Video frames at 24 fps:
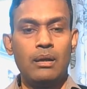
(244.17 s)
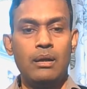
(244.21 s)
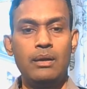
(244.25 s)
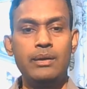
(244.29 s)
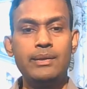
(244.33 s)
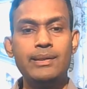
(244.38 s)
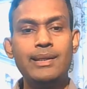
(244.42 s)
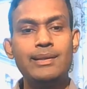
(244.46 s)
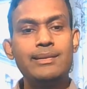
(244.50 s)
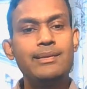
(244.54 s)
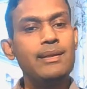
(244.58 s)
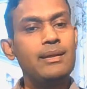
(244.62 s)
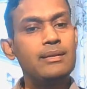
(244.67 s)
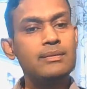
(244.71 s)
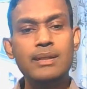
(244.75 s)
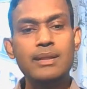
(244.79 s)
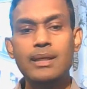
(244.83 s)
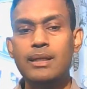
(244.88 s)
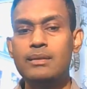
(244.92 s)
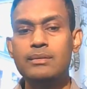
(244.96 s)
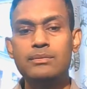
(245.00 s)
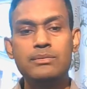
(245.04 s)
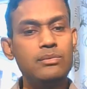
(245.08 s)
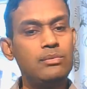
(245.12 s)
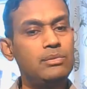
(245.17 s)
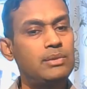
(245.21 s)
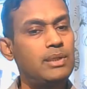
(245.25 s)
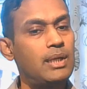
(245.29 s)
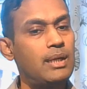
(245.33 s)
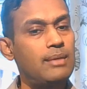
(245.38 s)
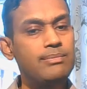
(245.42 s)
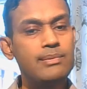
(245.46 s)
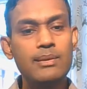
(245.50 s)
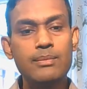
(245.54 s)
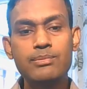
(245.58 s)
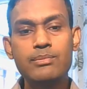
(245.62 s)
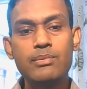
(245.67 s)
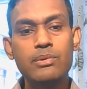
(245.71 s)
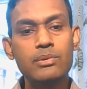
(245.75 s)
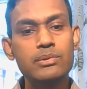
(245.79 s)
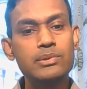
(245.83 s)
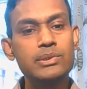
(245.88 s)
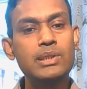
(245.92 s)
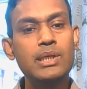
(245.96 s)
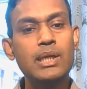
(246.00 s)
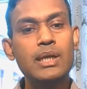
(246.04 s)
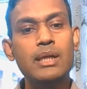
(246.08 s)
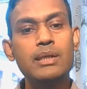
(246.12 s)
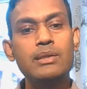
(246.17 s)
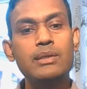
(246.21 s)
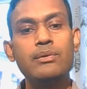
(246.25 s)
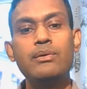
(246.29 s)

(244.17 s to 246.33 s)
In the test, there is two types of question.